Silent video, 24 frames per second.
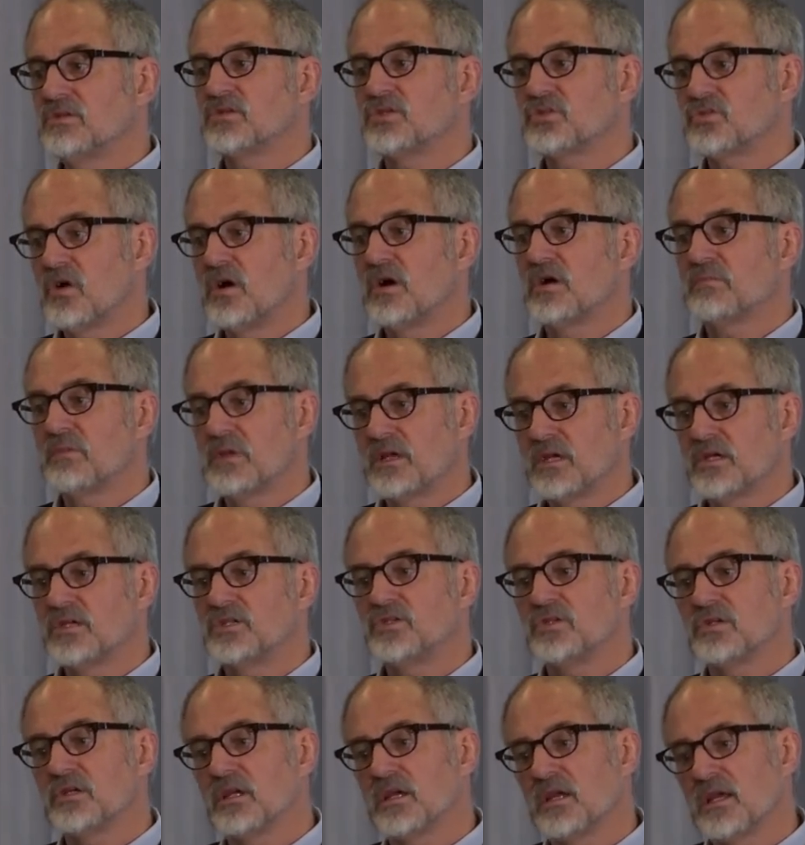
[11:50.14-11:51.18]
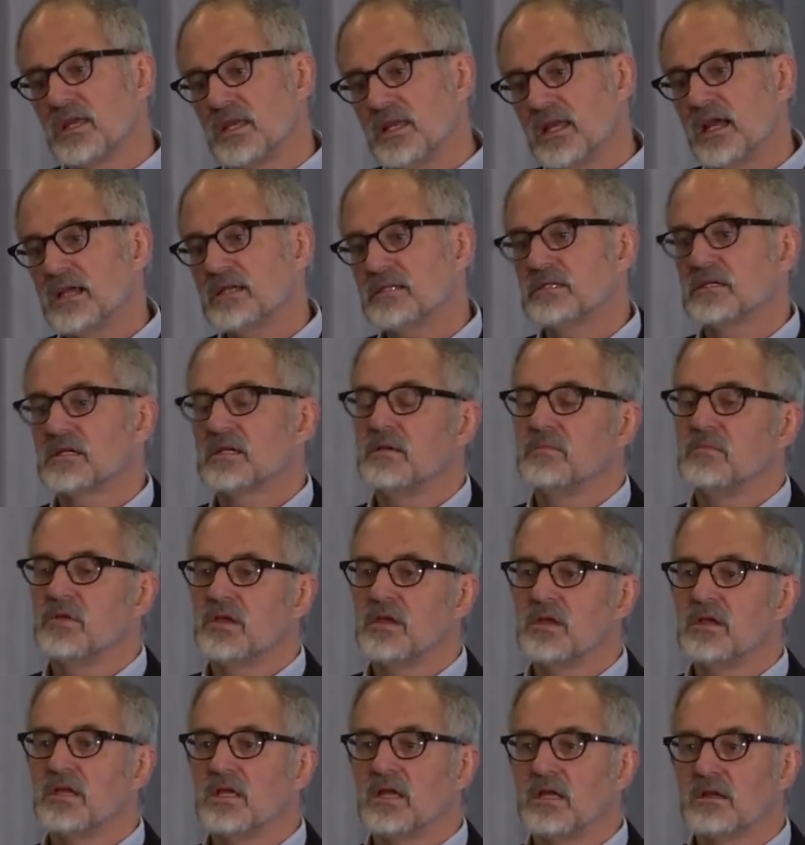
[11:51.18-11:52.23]
you're strong because you can connect to
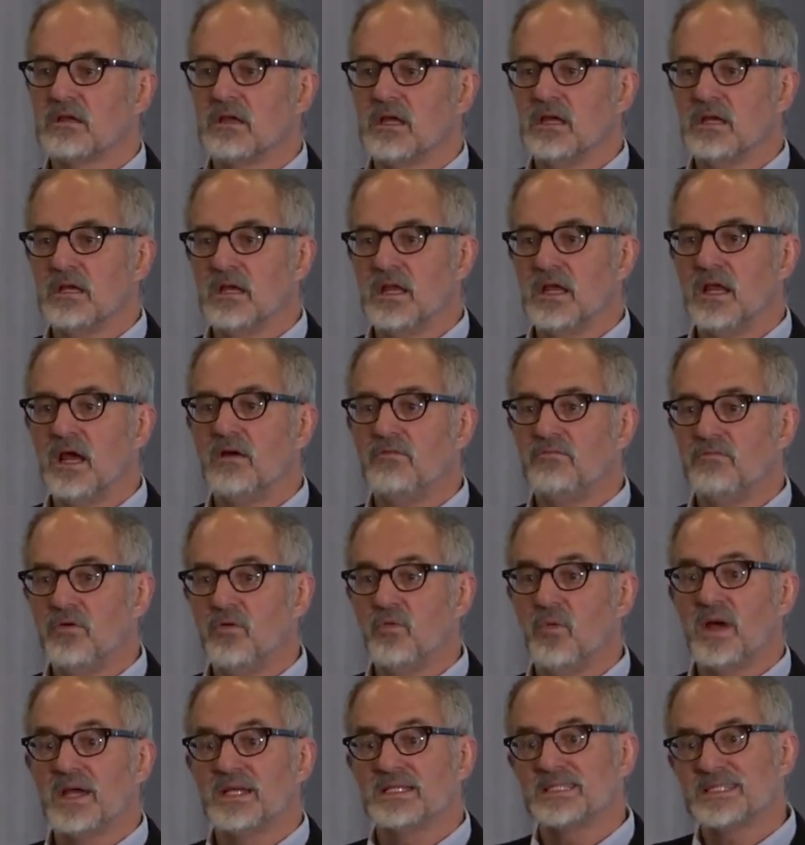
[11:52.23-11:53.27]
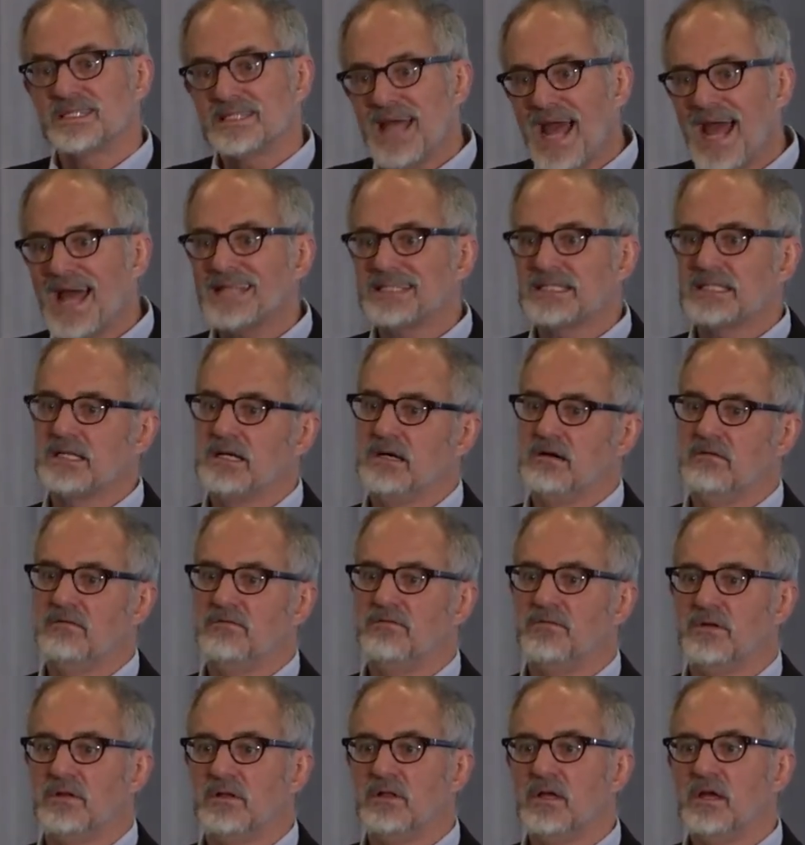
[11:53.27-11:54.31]
community in, in helpful ways, that's
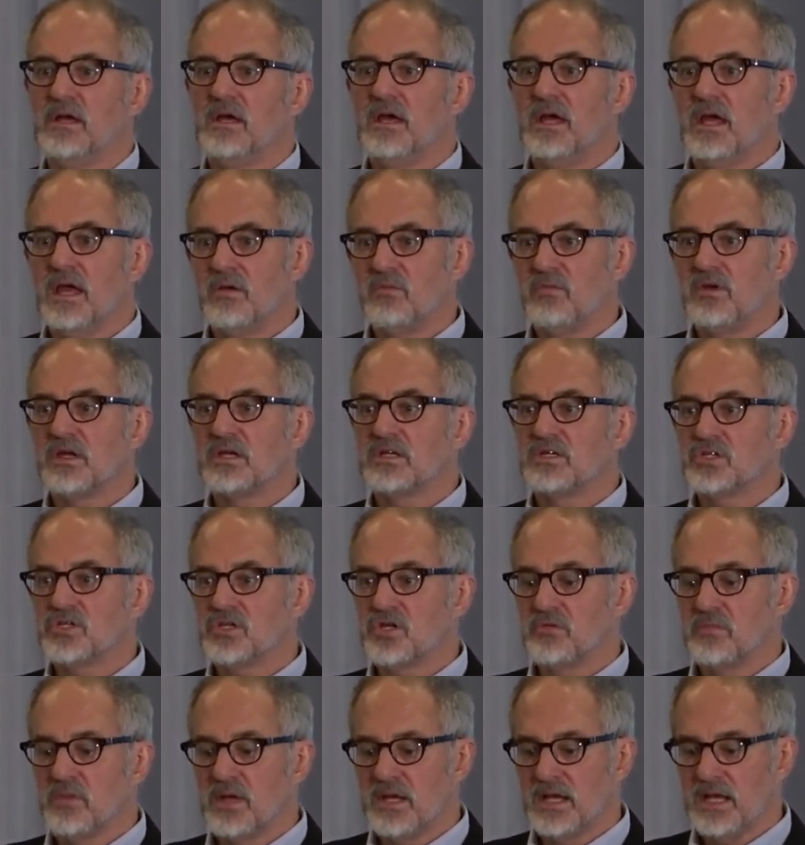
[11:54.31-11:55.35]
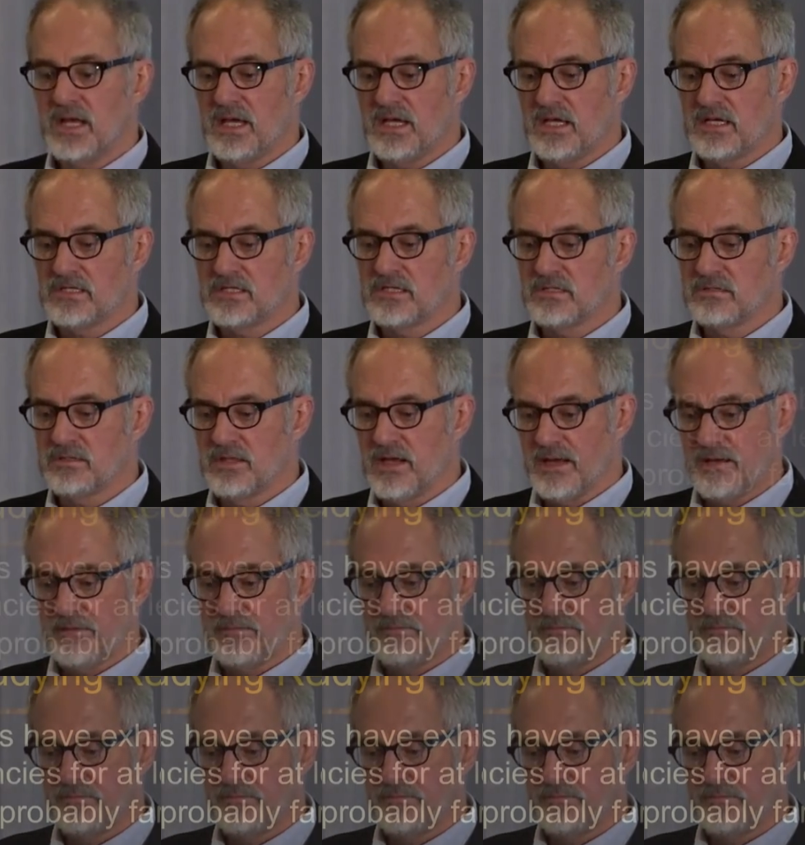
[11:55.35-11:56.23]
helpful. And we can show men how to do that.